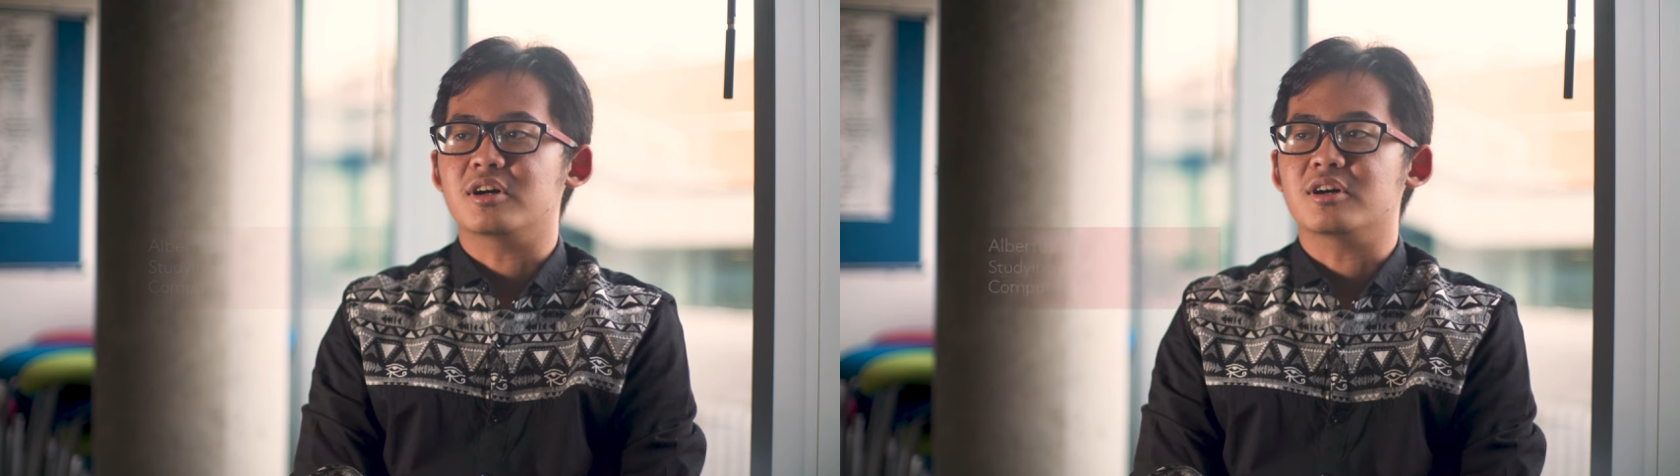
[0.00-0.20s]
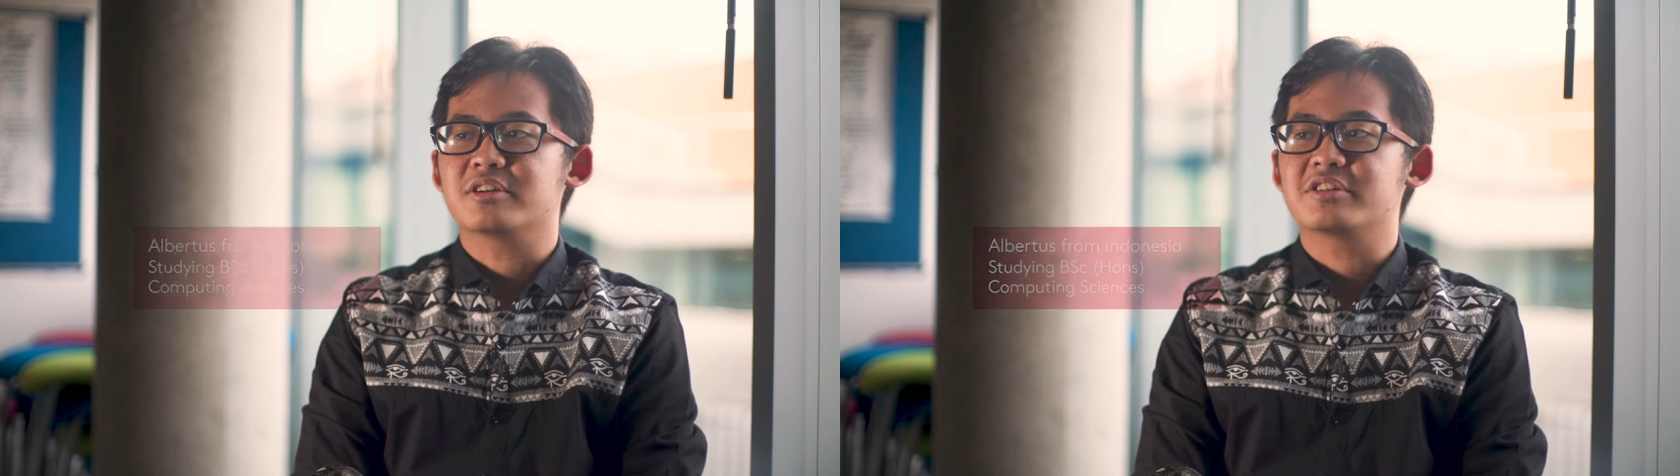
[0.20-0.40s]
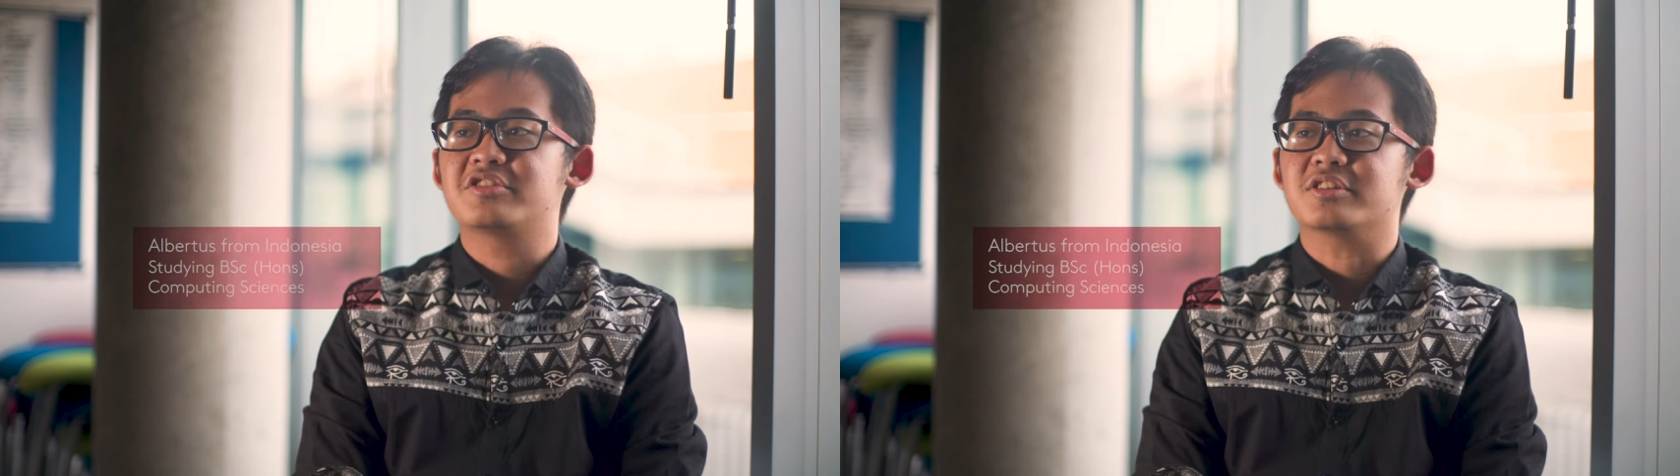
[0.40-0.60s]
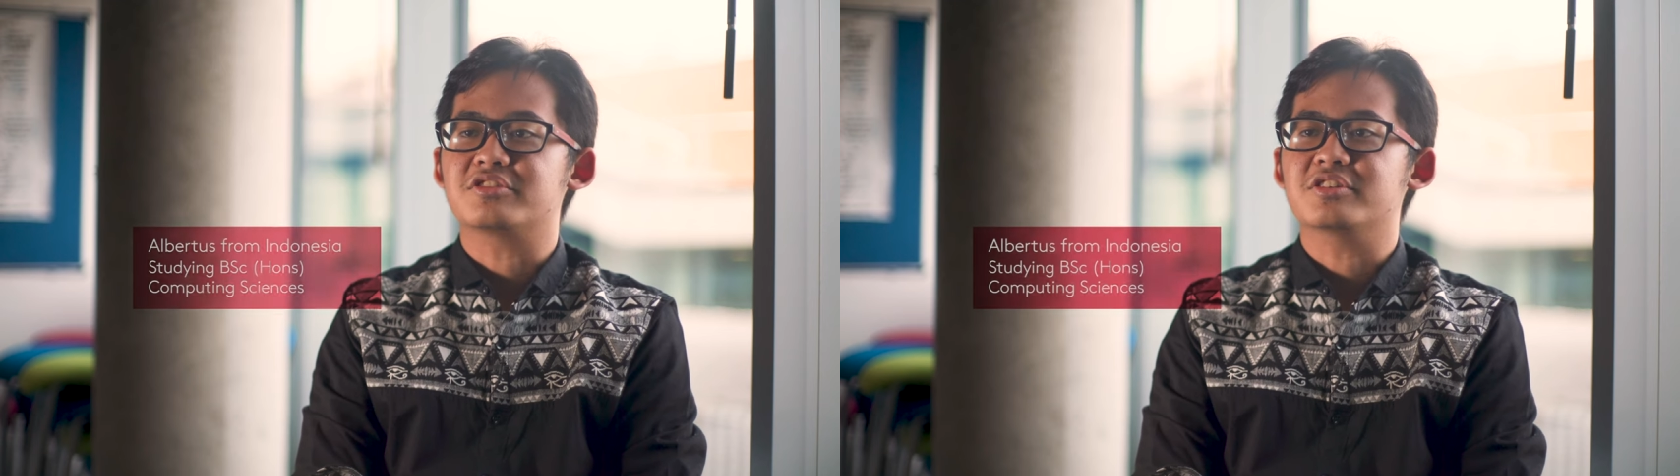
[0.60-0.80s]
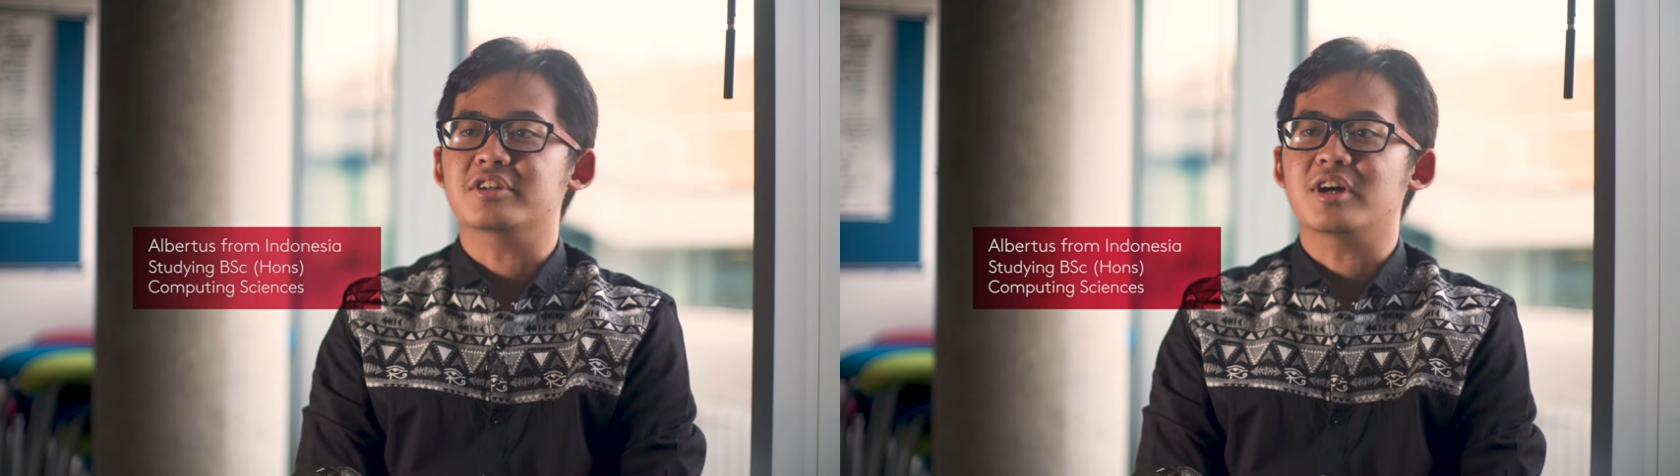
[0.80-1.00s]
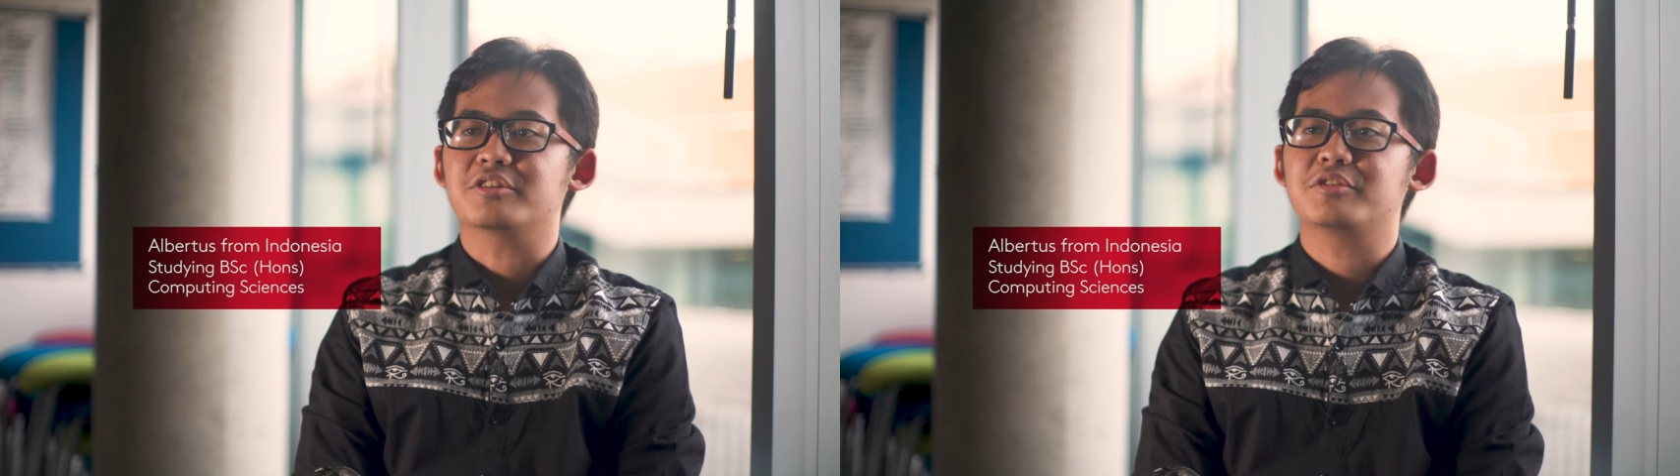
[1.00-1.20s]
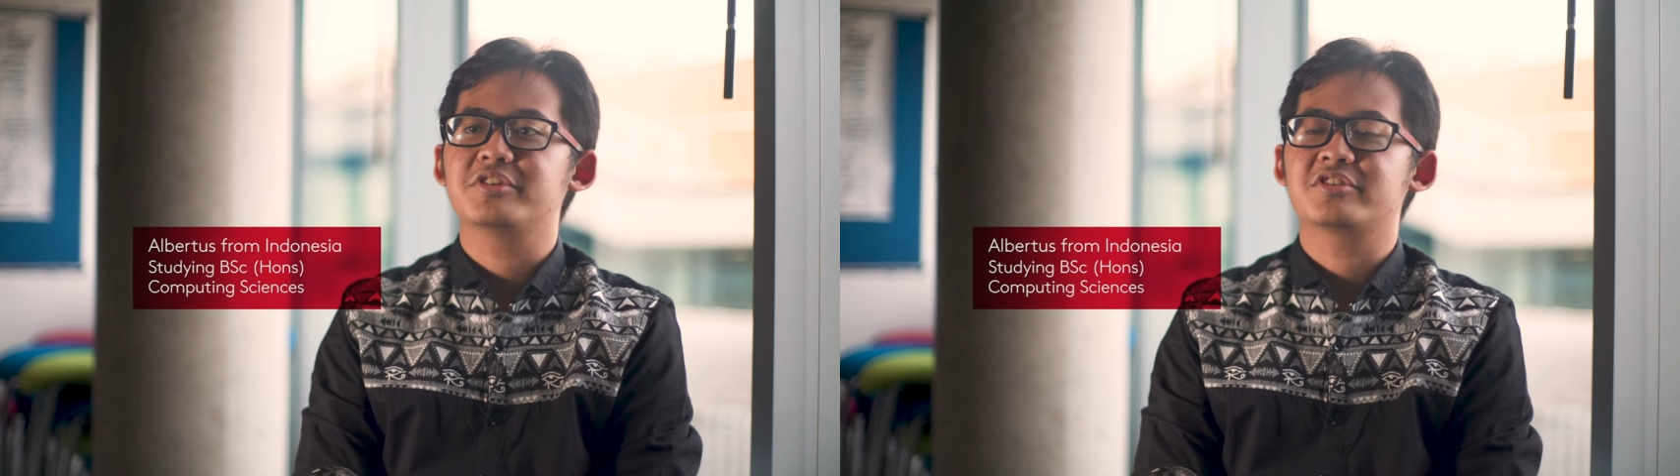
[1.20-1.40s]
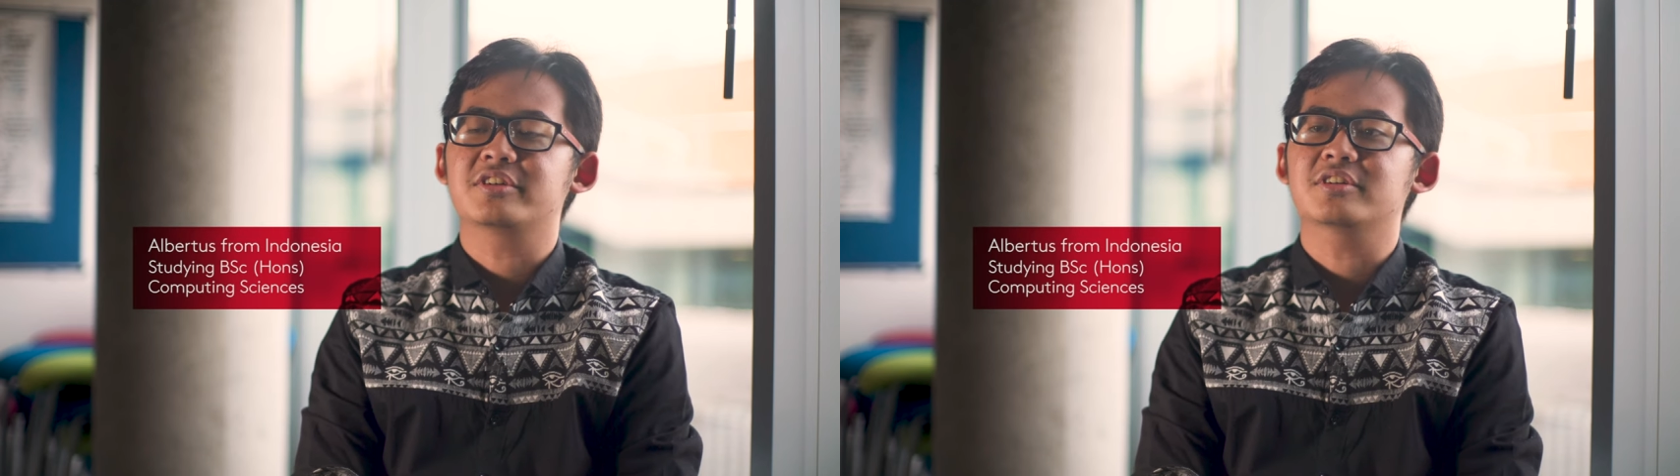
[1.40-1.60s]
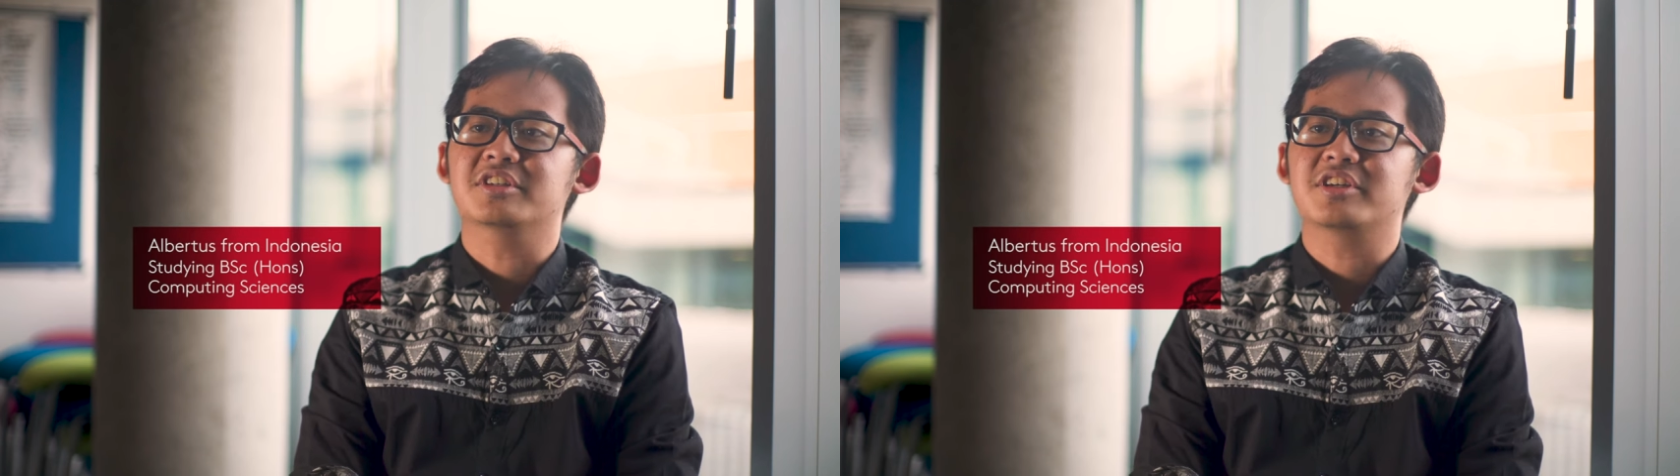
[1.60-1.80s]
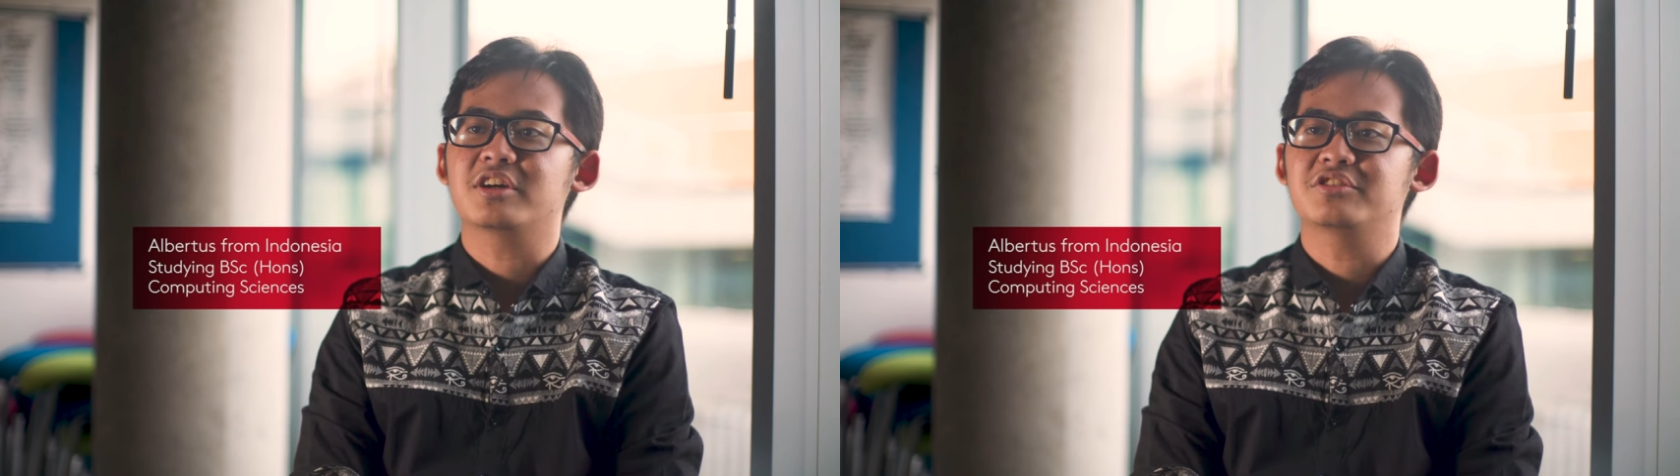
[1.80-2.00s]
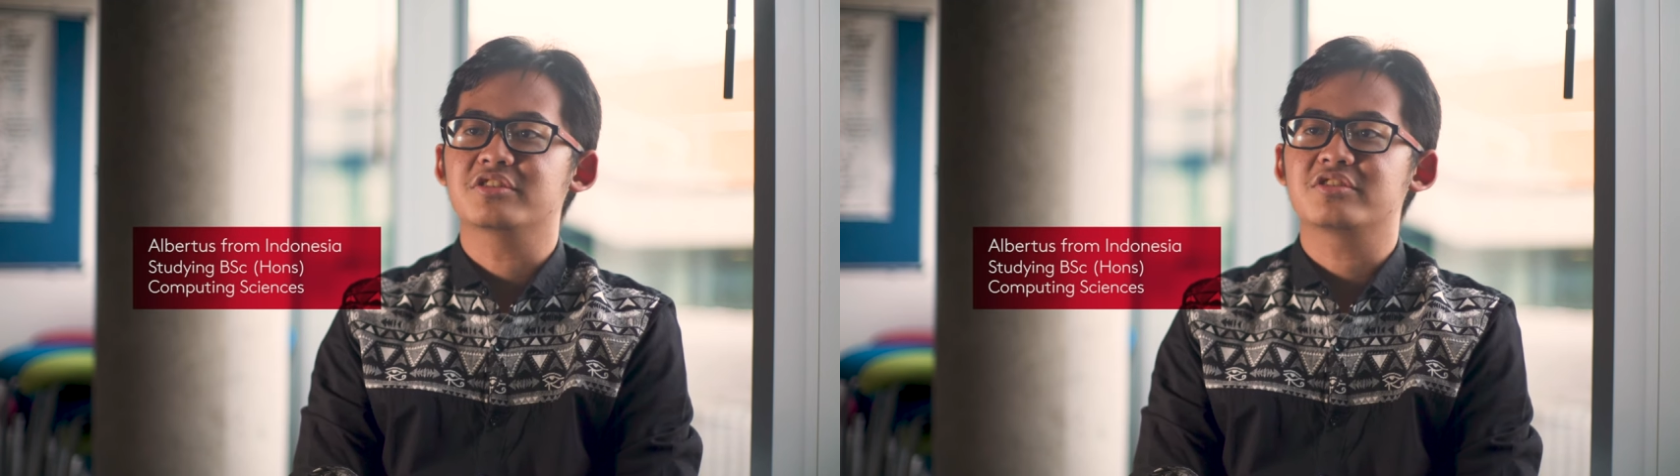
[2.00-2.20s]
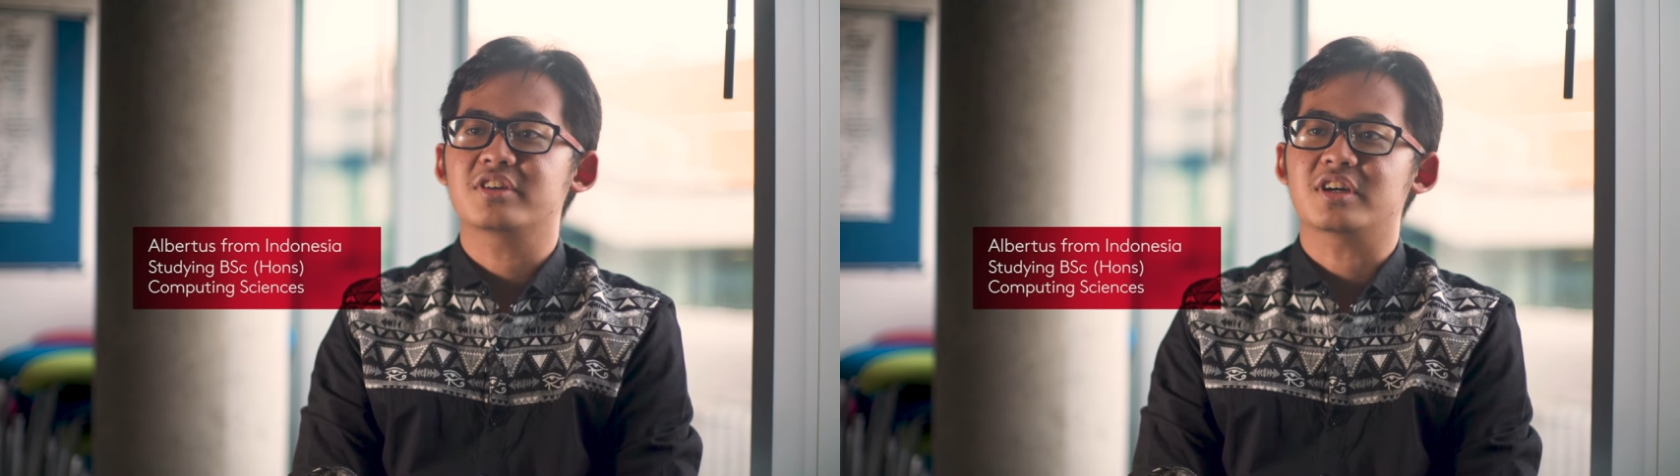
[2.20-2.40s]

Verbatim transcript: uh, research in artificial intelligence